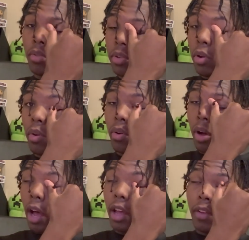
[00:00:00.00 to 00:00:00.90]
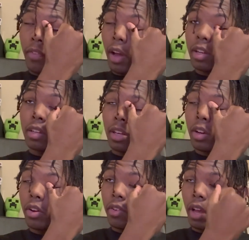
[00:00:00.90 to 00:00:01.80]
So if I can get
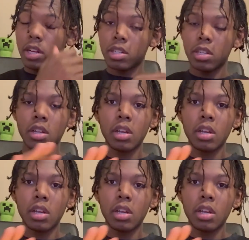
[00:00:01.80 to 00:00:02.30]
her reaction,